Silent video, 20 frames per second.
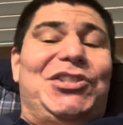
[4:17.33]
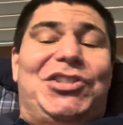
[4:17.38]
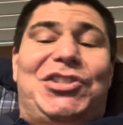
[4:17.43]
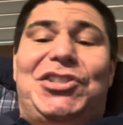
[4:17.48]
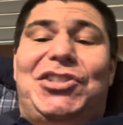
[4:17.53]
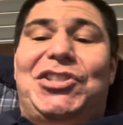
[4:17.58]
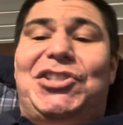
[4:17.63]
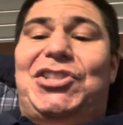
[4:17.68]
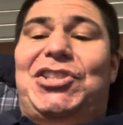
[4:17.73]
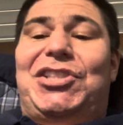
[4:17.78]

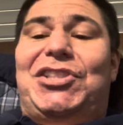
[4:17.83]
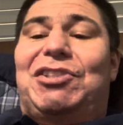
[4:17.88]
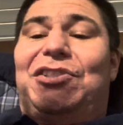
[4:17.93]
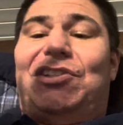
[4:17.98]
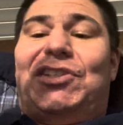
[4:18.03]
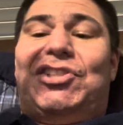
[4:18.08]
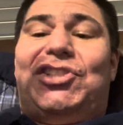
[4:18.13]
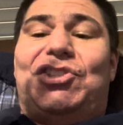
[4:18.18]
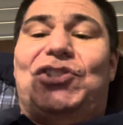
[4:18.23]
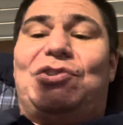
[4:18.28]

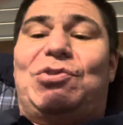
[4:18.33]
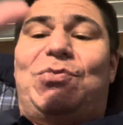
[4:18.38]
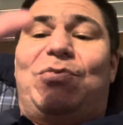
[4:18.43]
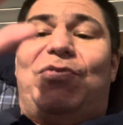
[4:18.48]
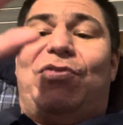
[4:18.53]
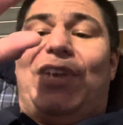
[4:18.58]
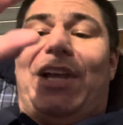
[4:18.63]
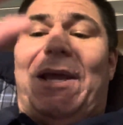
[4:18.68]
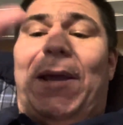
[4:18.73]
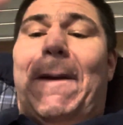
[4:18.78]
She's
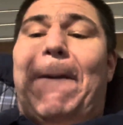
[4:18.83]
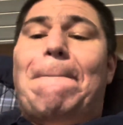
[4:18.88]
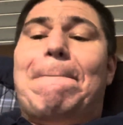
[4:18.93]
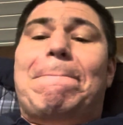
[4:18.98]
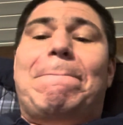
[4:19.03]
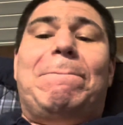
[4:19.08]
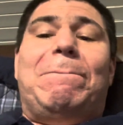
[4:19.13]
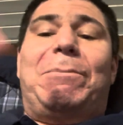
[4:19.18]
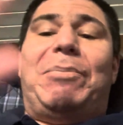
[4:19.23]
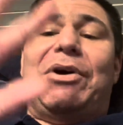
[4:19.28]
like
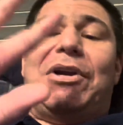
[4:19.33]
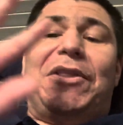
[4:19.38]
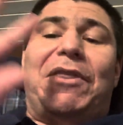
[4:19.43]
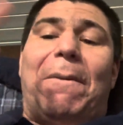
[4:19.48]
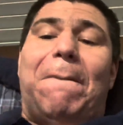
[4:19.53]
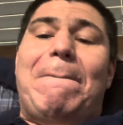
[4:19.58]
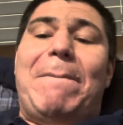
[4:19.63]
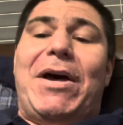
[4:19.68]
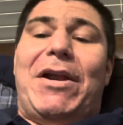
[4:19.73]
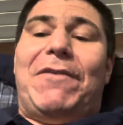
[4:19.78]
putting a
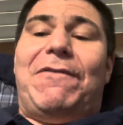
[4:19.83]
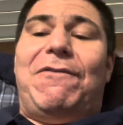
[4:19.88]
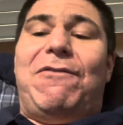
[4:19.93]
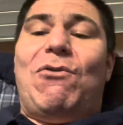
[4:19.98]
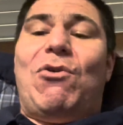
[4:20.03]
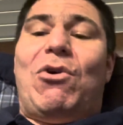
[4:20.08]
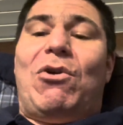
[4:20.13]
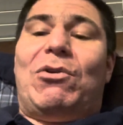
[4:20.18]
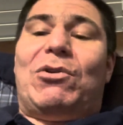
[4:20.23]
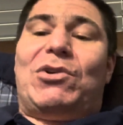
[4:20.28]

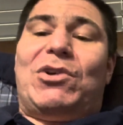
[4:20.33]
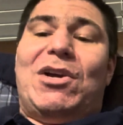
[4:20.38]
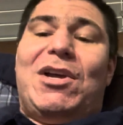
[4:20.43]
metaphor